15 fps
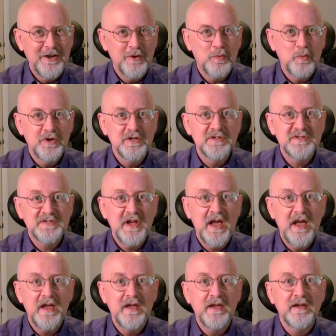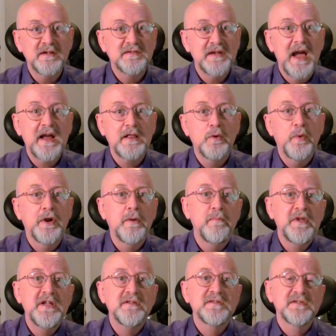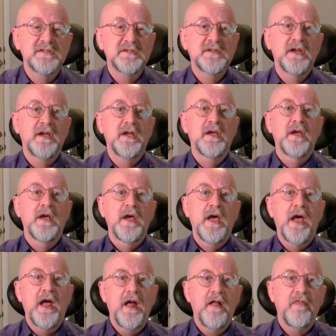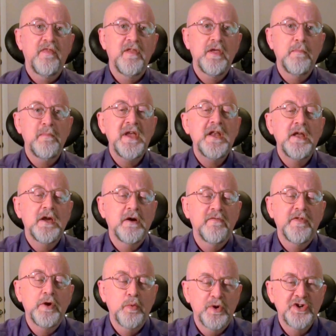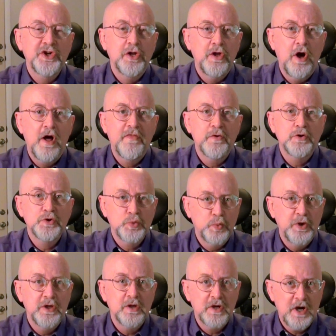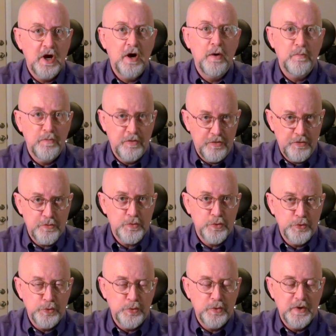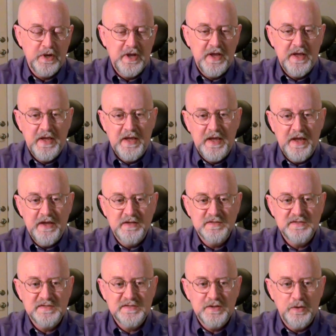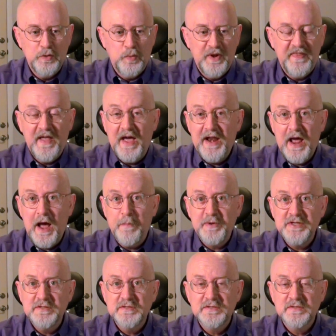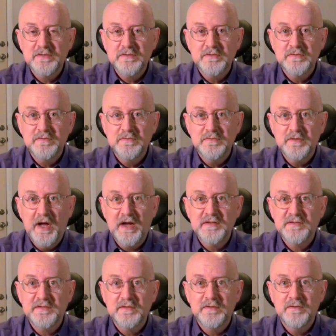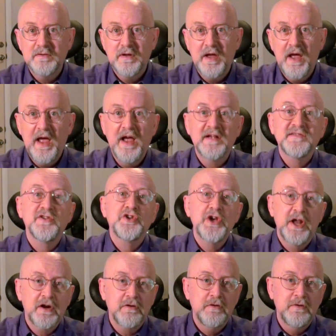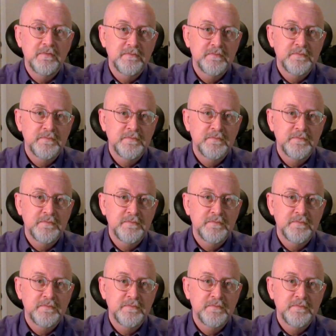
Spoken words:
will say exactly what it means to say, and the meaning of the original authors will come through. And so when that happens, that's an exegetical